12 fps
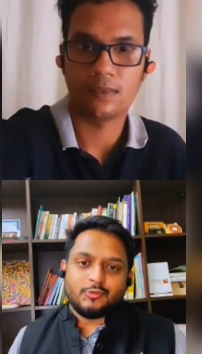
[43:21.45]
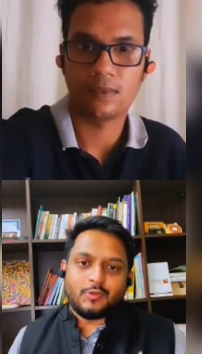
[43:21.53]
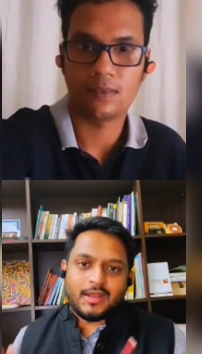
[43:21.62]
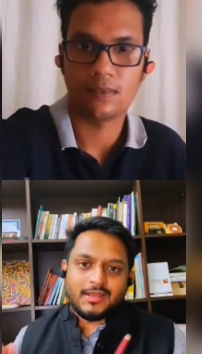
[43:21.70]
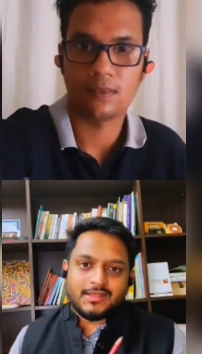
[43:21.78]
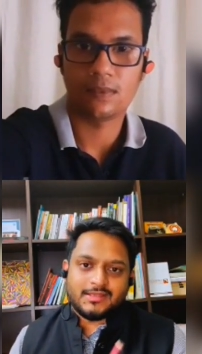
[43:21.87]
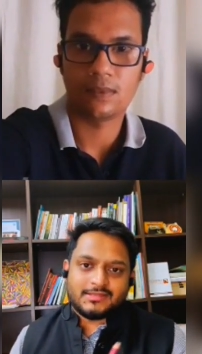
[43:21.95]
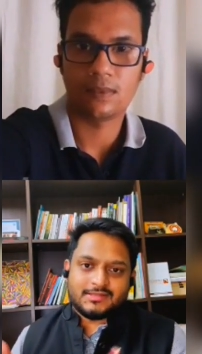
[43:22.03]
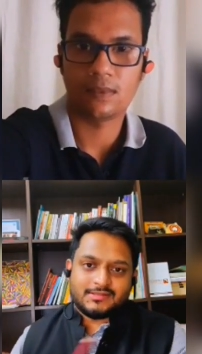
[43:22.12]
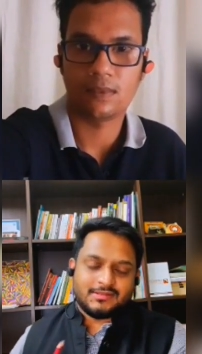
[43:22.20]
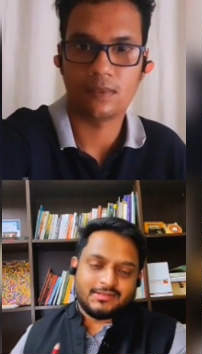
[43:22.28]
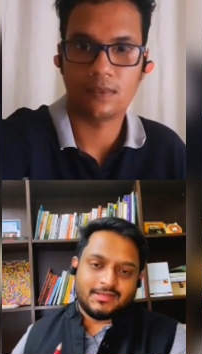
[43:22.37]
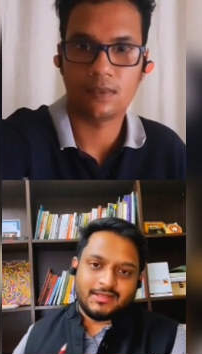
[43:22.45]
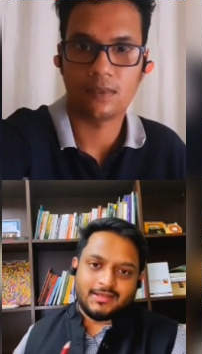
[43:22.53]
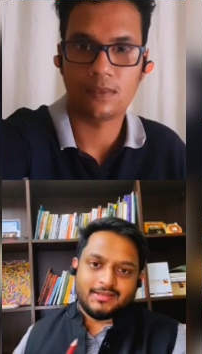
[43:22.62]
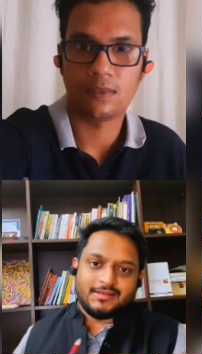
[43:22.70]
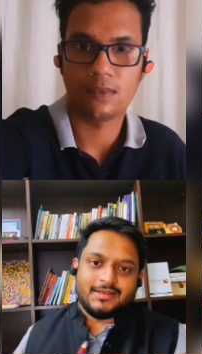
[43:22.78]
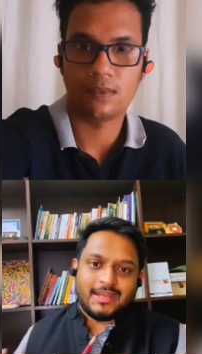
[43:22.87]
Speaker 1: One is
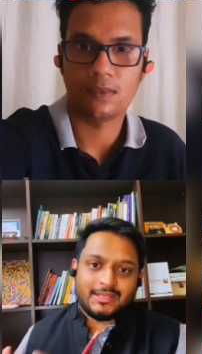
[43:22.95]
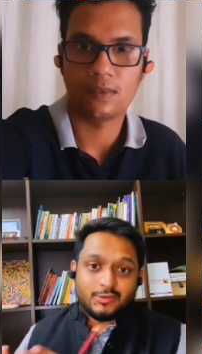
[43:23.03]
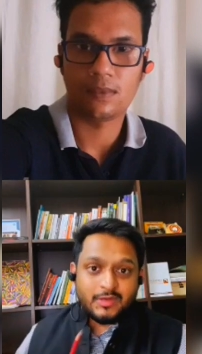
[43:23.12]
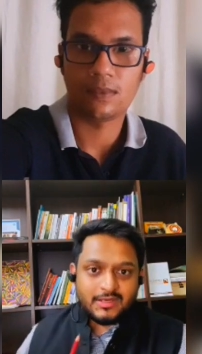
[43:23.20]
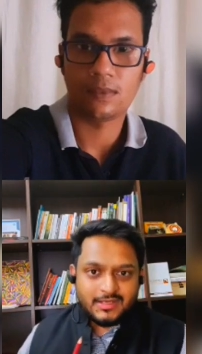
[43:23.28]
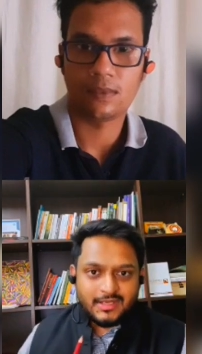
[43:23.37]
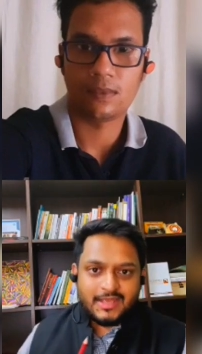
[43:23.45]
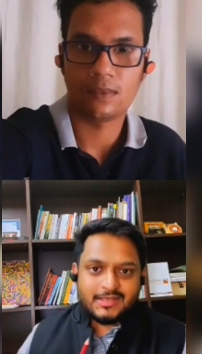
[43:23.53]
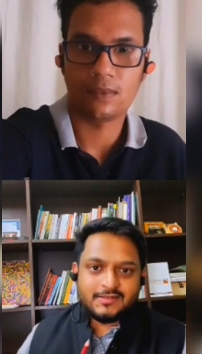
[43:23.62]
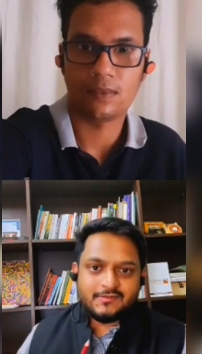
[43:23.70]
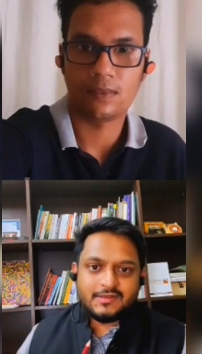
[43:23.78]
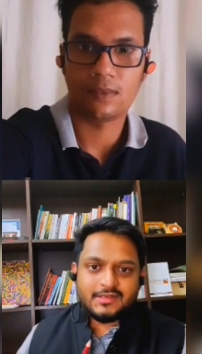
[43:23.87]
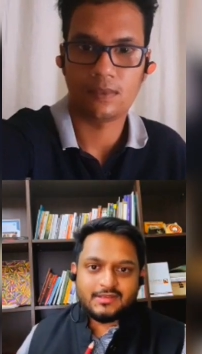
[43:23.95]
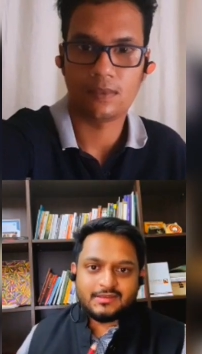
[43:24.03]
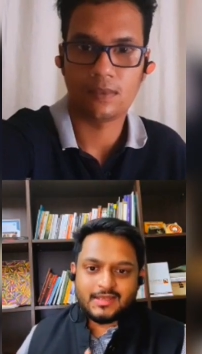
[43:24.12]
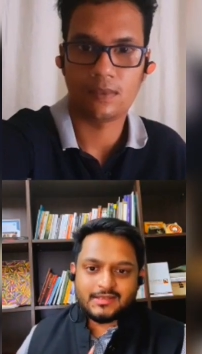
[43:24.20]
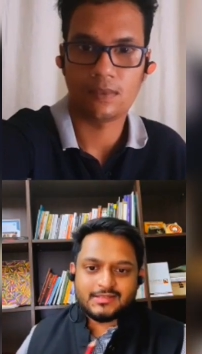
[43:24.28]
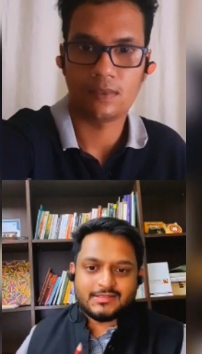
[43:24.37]
the network connectivity.
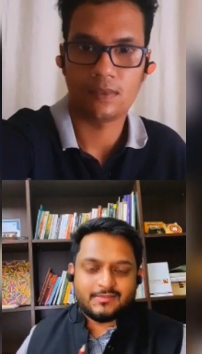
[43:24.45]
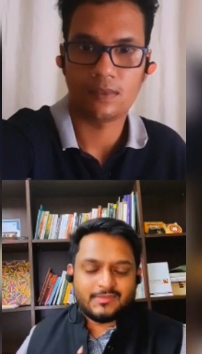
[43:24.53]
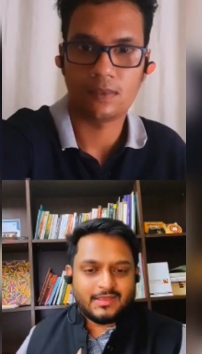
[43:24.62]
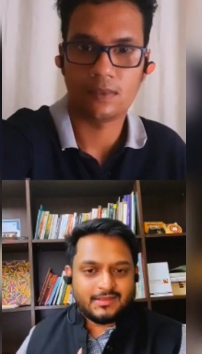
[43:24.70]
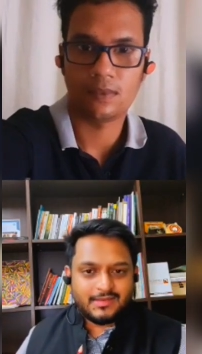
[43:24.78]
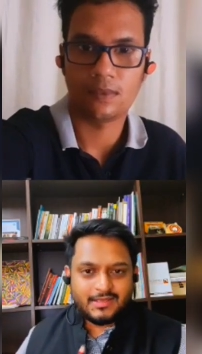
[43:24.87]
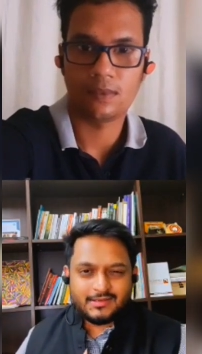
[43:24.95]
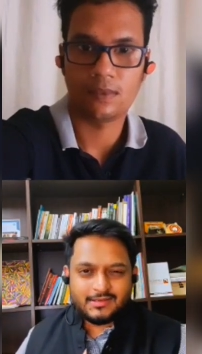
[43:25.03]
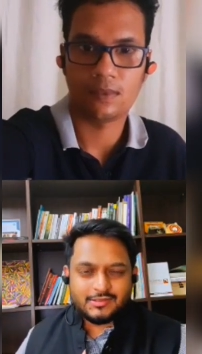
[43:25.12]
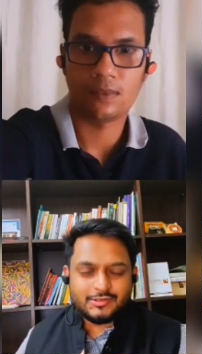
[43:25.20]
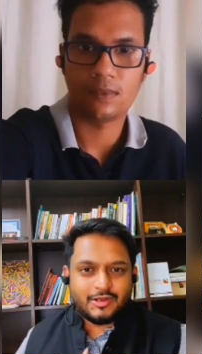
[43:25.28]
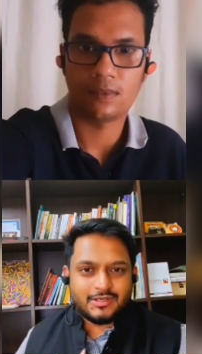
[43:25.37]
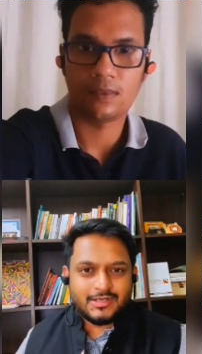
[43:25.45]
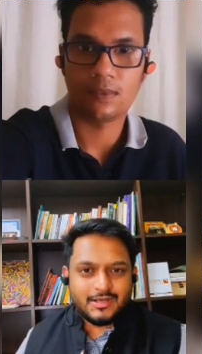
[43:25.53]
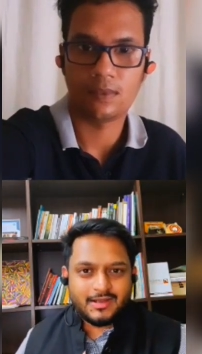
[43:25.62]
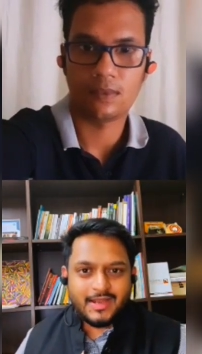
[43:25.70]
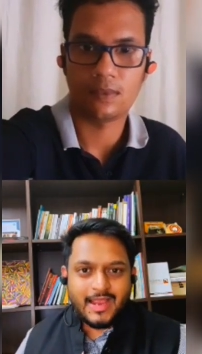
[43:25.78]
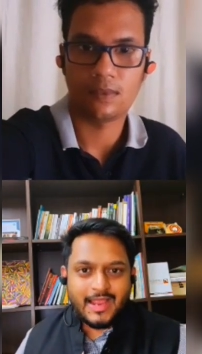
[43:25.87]
That is something that is not in
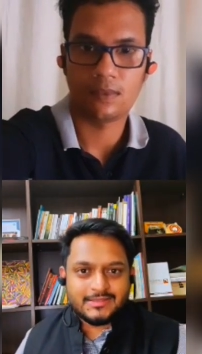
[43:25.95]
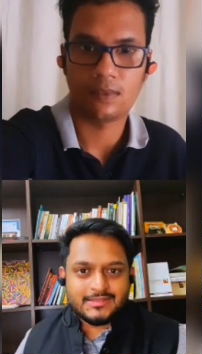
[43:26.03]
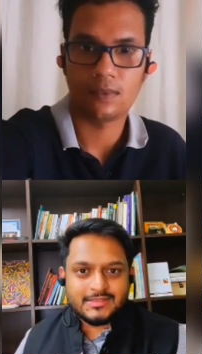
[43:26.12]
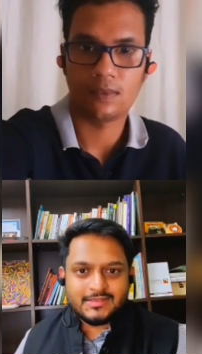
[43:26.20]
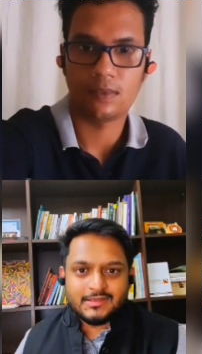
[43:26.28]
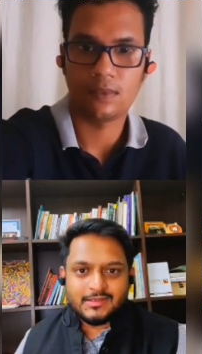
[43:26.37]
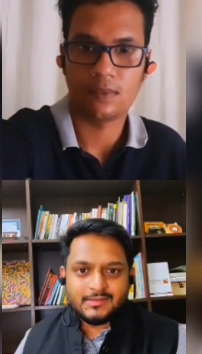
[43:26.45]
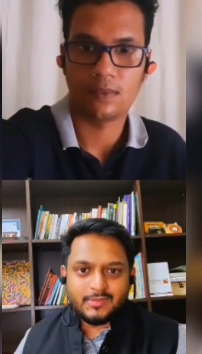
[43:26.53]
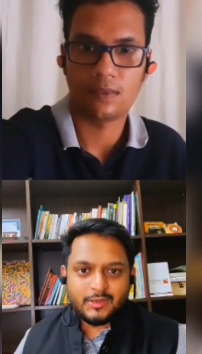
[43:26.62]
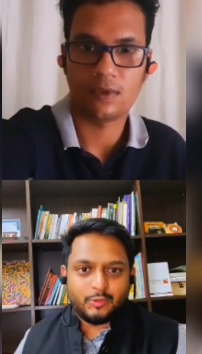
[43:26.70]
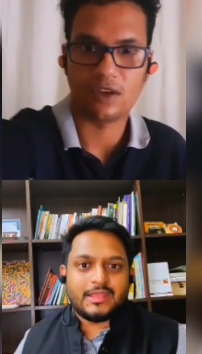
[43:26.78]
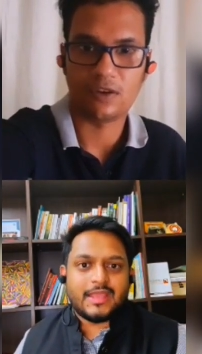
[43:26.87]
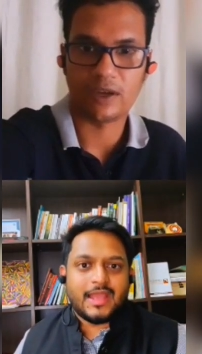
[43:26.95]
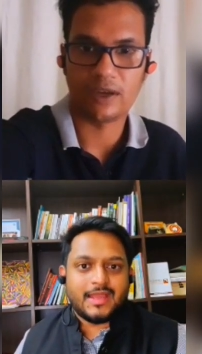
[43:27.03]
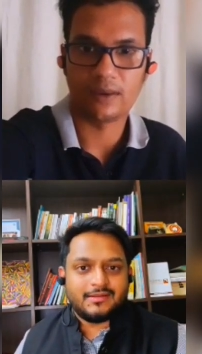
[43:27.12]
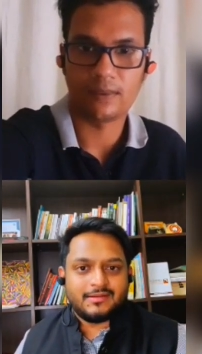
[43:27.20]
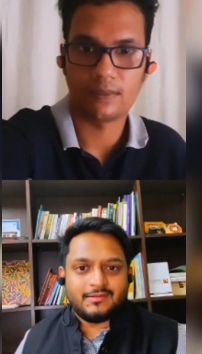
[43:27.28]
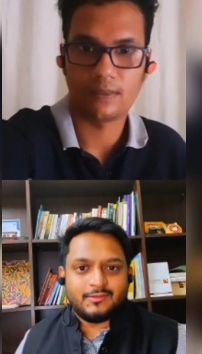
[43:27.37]
our hands, but we okay.
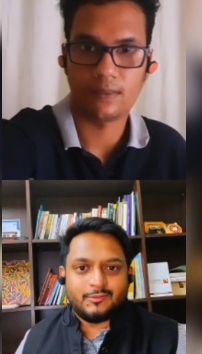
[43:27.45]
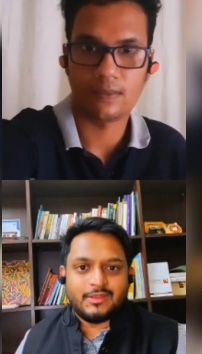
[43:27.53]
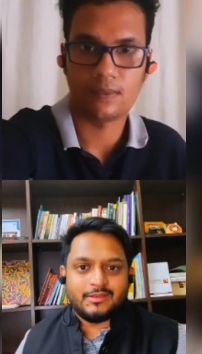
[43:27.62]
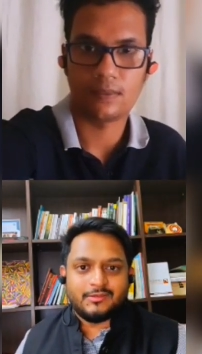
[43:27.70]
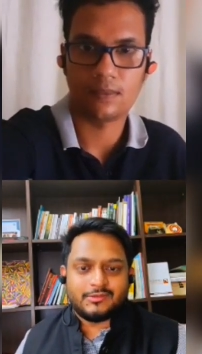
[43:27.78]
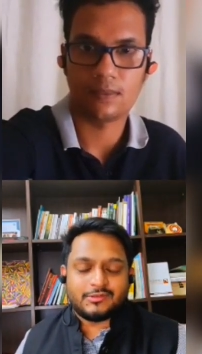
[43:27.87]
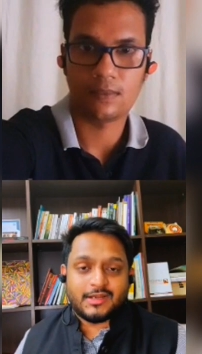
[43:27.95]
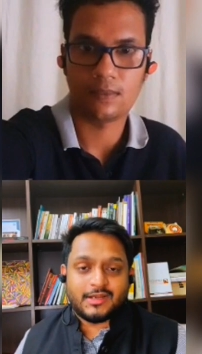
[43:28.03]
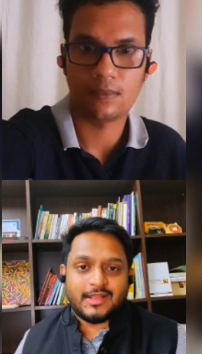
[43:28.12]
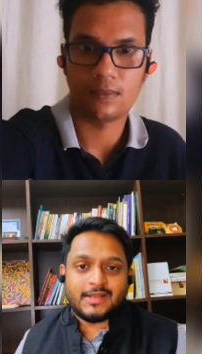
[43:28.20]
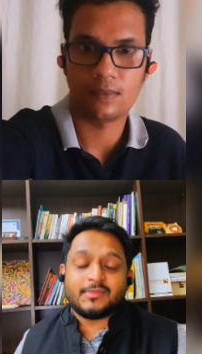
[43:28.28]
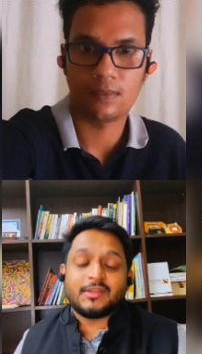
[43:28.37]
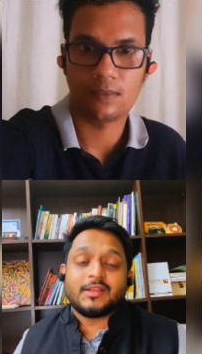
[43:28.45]
can we try and help.